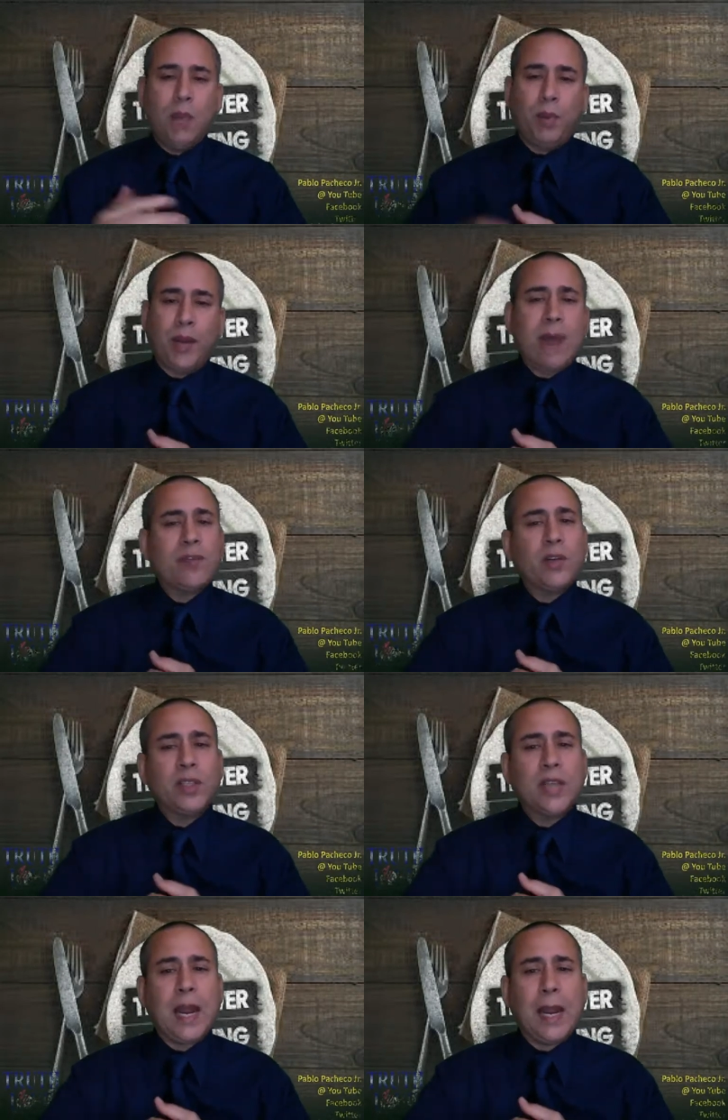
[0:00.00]
But after a
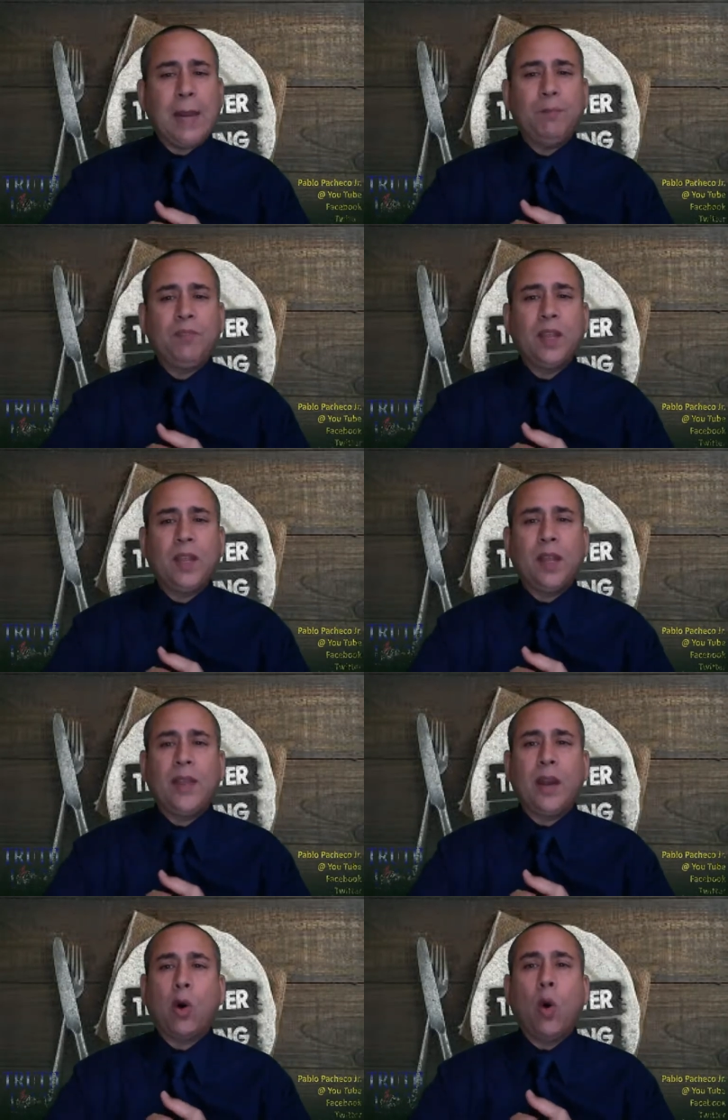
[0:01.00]
time,
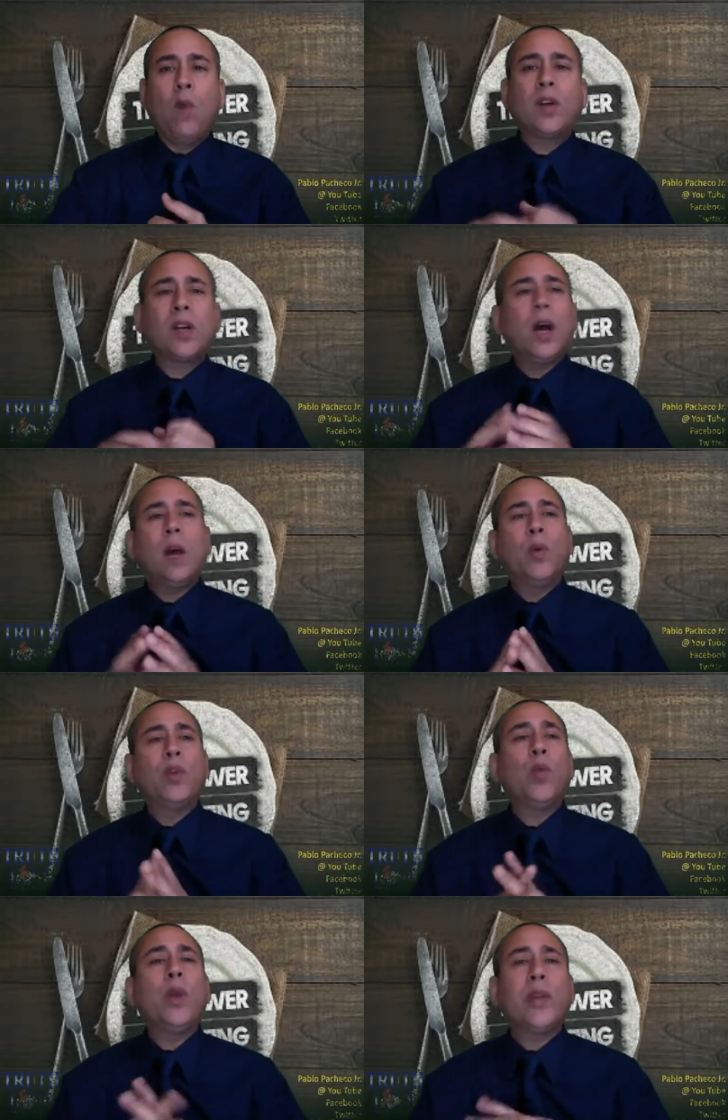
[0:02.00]
they are overcome
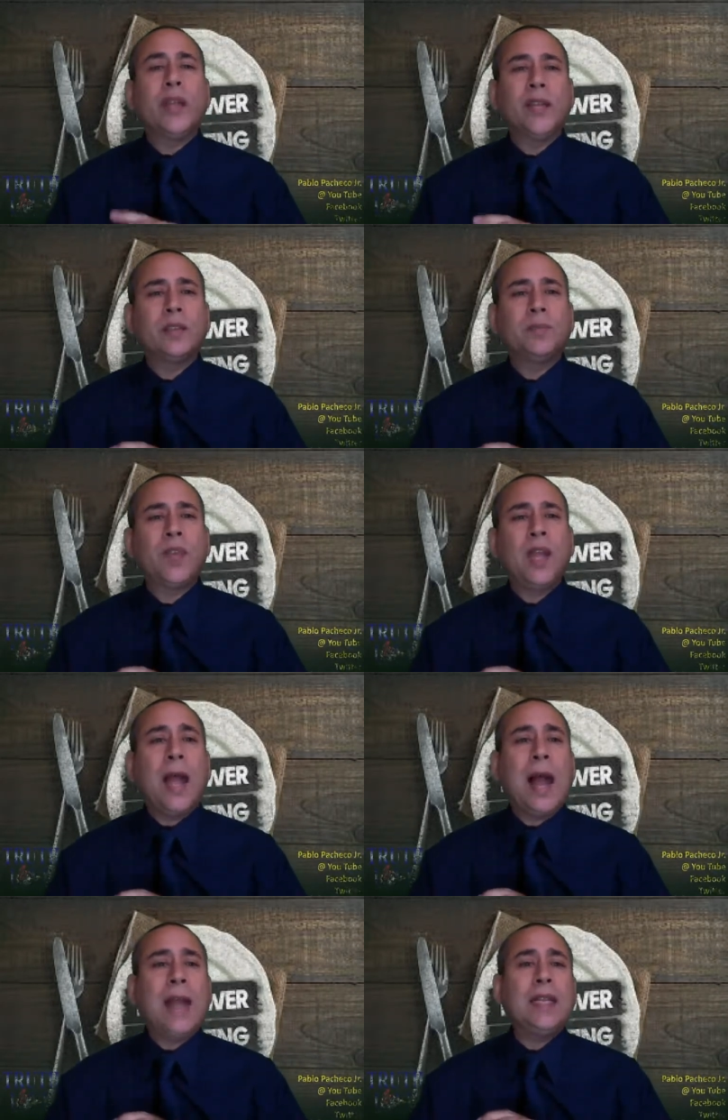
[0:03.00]
with weariness,
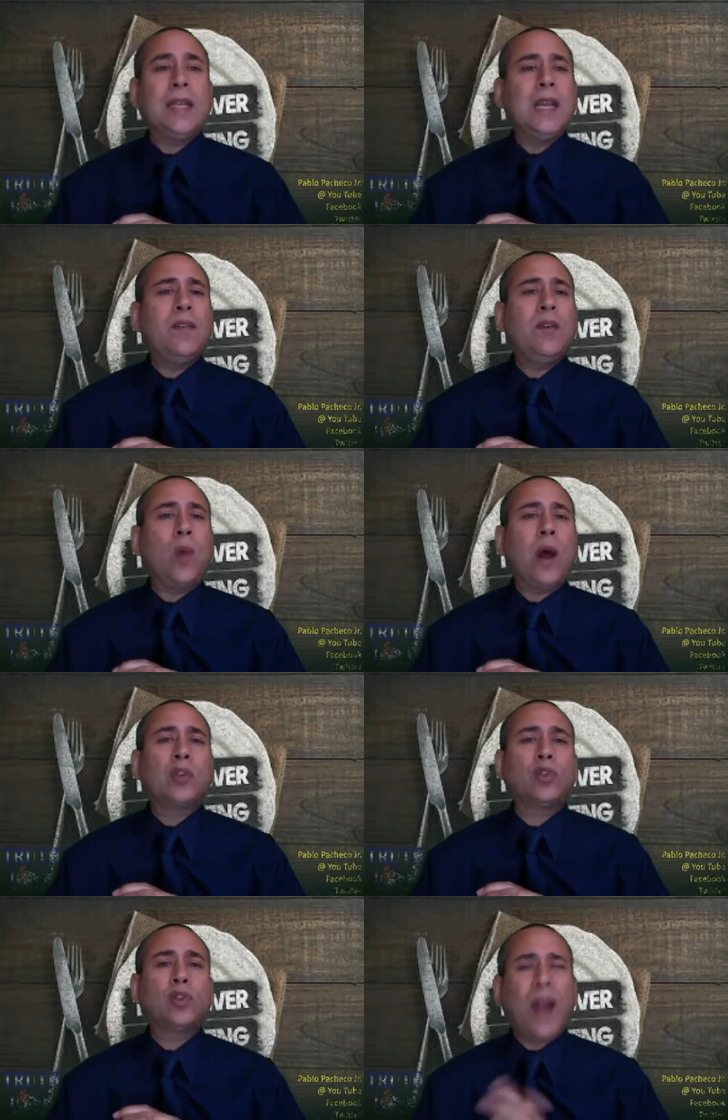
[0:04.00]
and even while
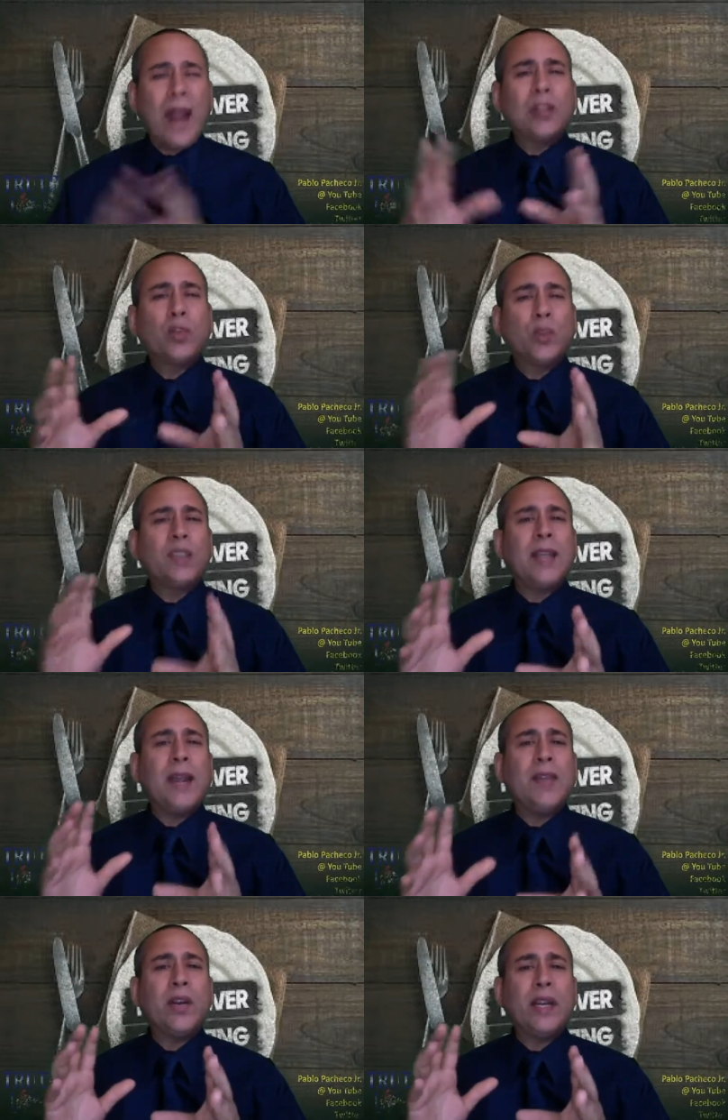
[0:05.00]
trying to
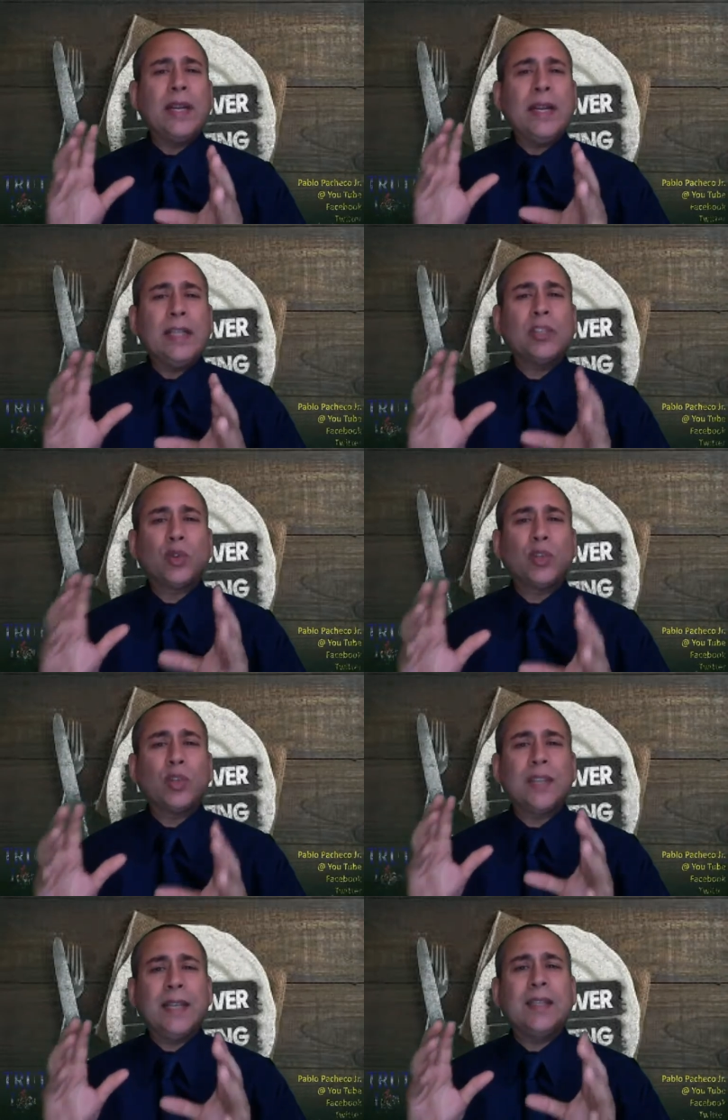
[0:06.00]
retain their
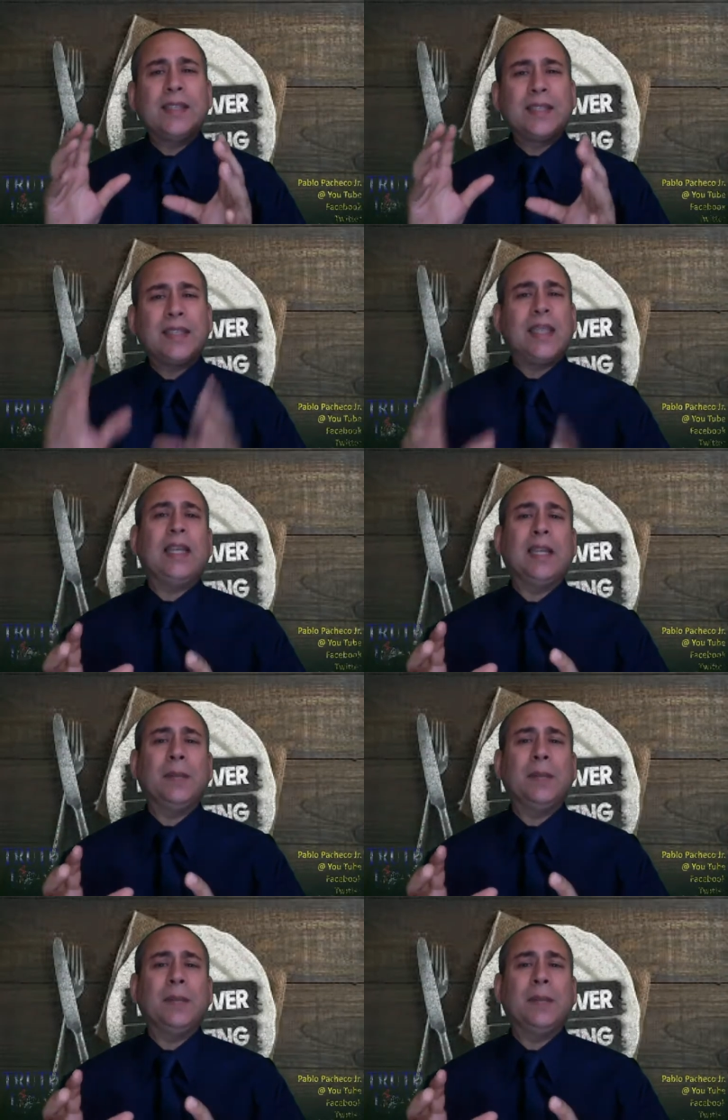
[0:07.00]
interest in the scene,